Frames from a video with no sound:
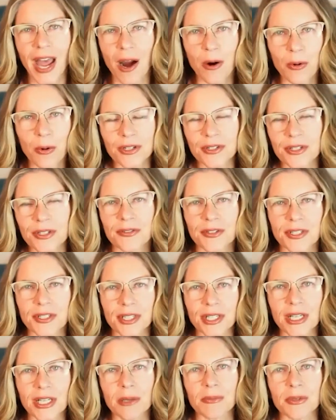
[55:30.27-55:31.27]
hours of
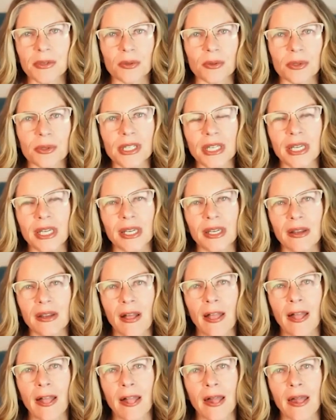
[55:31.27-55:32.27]
sleep to really,